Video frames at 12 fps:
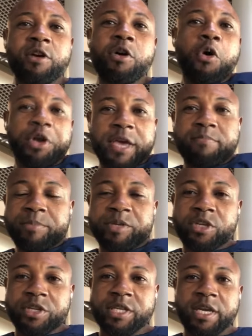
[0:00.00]
okay, maybe
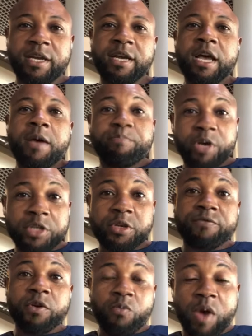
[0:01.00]
just because
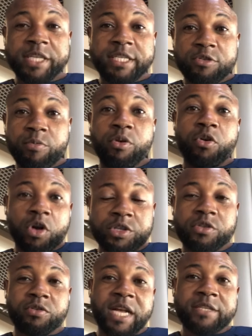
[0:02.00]
of the way Tinubu got
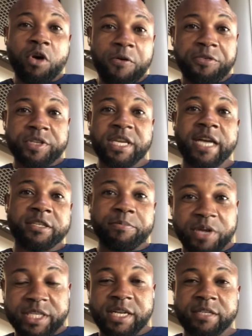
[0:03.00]
to that office as the
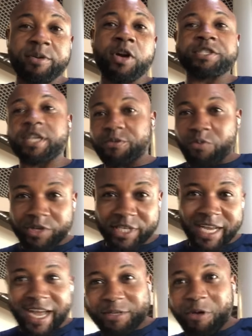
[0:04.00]
president, because it was
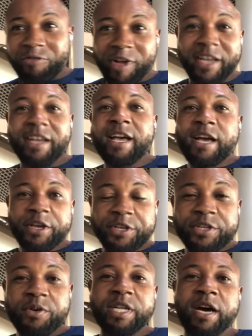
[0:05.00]
a kind of,
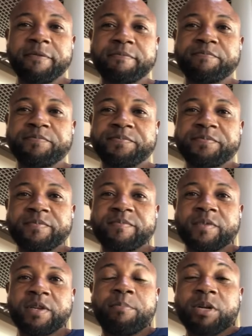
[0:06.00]
you know now.
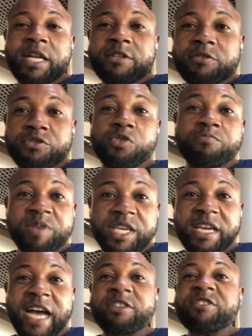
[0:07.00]
But I don't
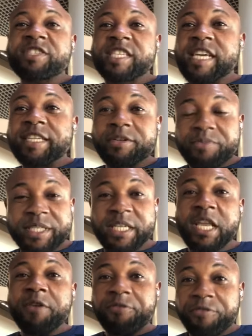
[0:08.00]
see any
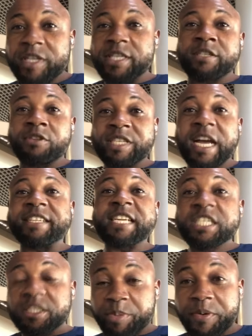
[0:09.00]
reason. If it is not an
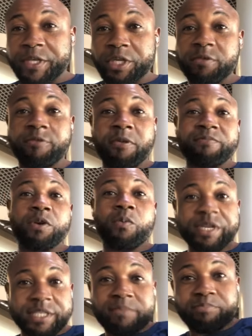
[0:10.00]
inspiration from the
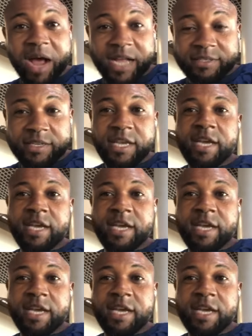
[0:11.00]
Western part